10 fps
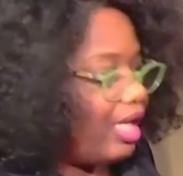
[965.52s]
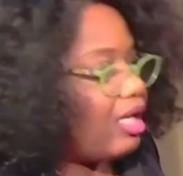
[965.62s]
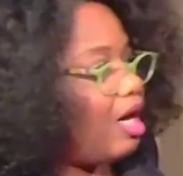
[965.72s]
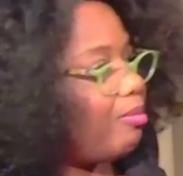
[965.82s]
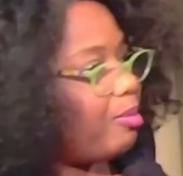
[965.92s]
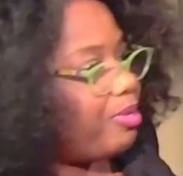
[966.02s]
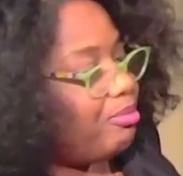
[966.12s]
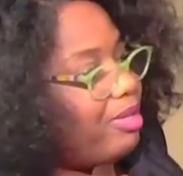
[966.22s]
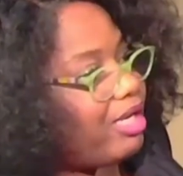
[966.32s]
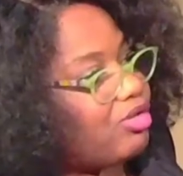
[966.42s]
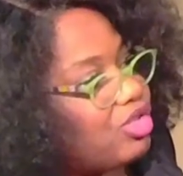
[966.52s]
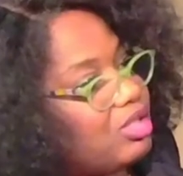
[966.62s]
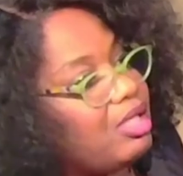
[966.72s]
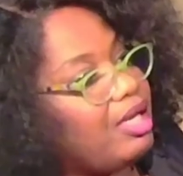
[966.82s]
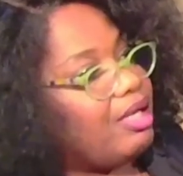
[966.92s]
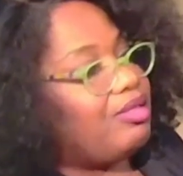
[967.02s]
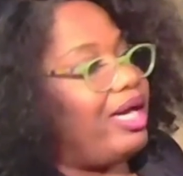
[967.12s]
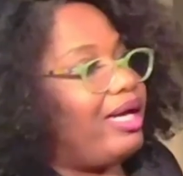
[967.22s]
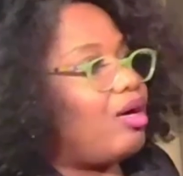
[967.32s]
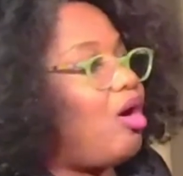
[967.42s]
that come up in marriages
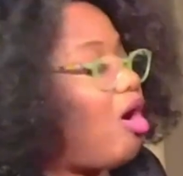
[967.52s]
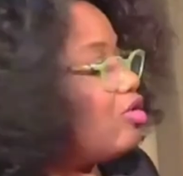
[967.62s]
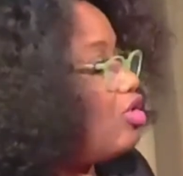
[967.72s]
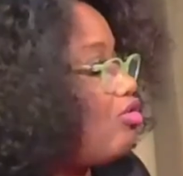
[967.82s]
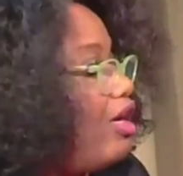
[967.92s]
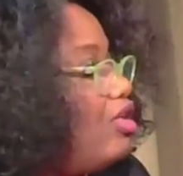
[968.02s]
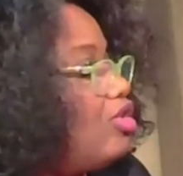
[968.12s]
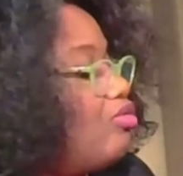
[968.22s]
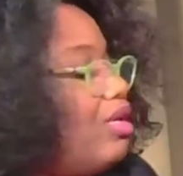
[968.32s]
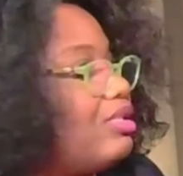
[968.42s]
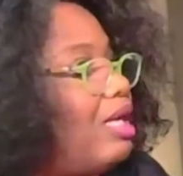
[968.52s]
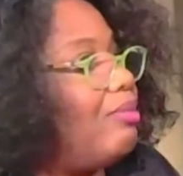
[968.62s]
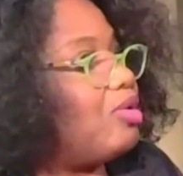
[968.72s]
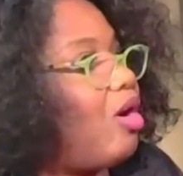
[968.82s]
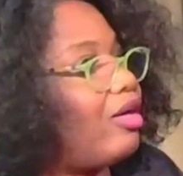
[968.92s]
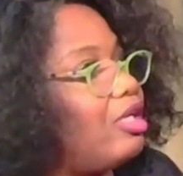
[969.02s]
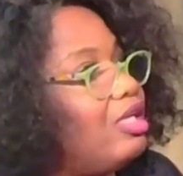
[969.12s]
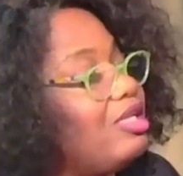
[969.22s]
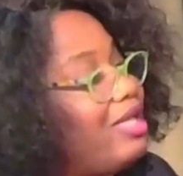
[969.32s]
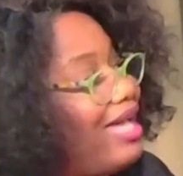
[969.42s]
that cause strain and stress. I'm talking
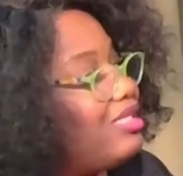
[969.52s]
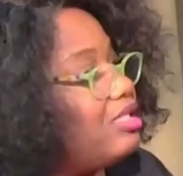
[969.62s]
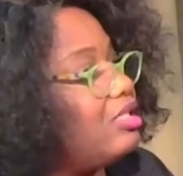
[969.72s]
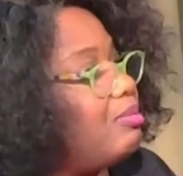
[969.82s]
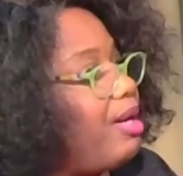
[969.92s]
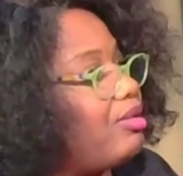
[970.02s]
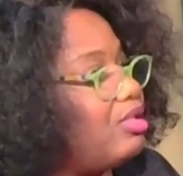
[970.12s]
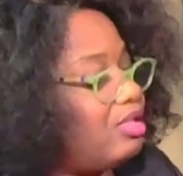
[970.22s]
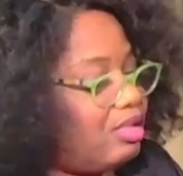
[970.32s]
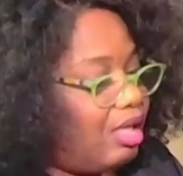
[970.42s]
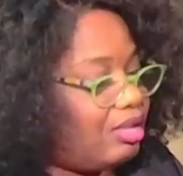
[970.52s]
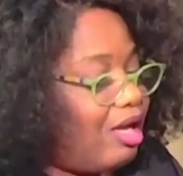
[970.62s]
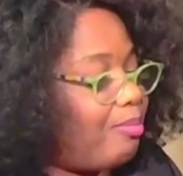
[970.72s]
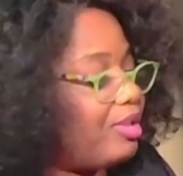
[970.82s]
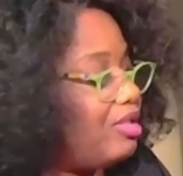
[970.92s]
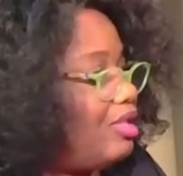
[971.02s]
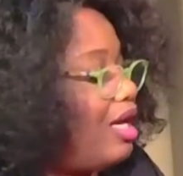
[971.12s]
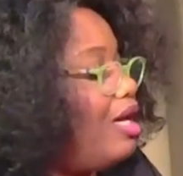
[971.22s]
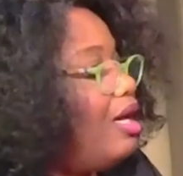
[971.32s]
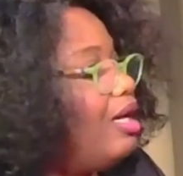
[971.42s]
in that sense about this topic
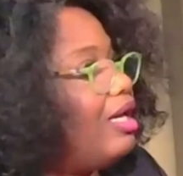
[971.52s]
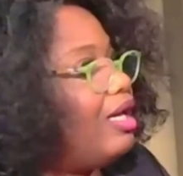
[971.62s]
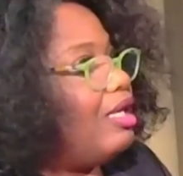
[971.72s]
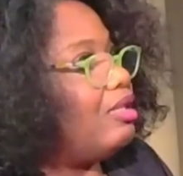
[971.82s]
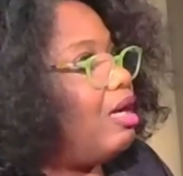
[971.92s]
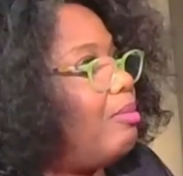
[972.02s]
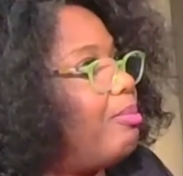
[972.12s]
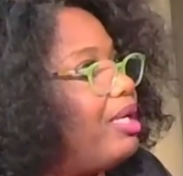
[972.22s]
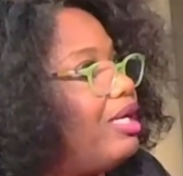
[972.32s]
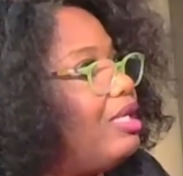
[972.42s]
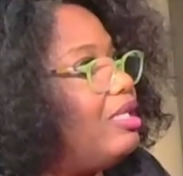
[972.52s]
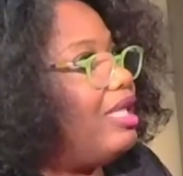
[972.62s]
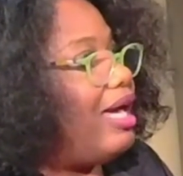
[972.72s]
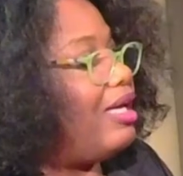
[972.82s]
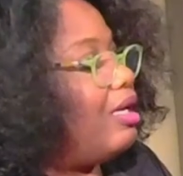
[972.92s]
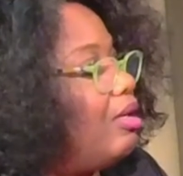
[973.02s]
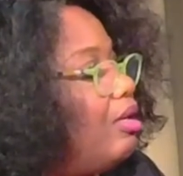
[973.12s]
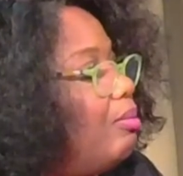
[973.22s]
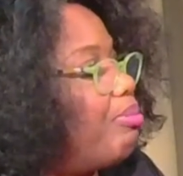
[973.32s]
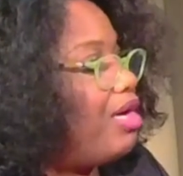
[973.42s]
today. But in that pressure
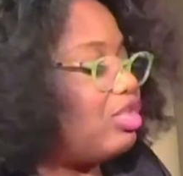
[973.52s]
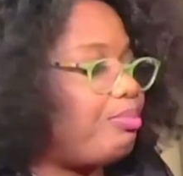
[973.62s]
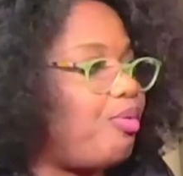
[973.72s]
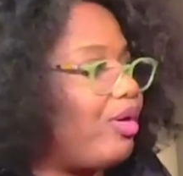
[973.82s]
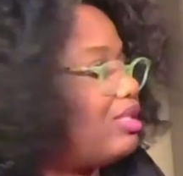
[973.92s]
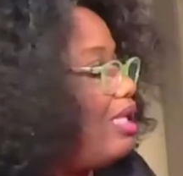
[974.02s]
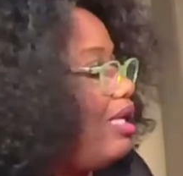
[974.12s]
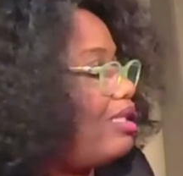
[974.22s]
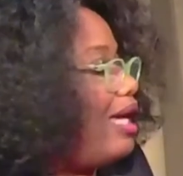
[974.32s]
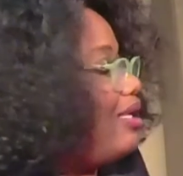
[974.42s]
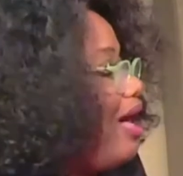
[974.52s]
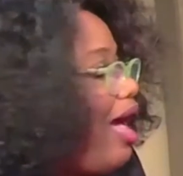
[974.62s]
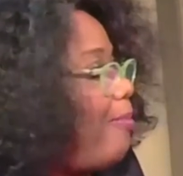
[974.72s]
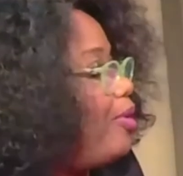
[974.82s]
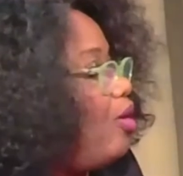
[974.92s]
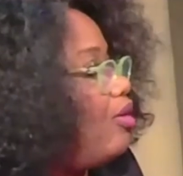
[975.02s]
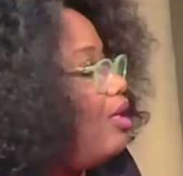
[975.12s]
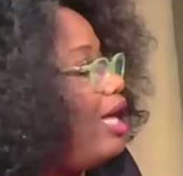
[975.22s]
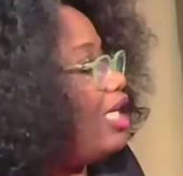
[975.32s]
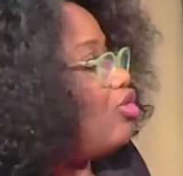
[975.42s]
points that happen on a
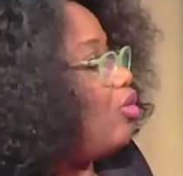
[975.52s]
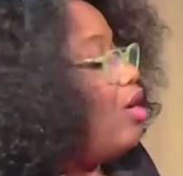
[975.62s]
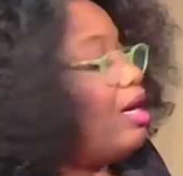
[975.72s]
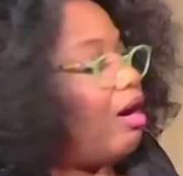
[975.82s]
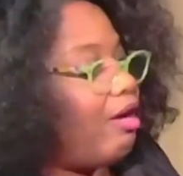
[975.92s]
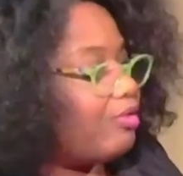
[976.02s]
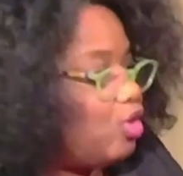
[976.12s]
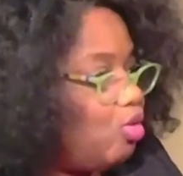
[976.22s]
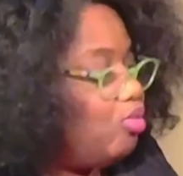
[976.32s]
natural of two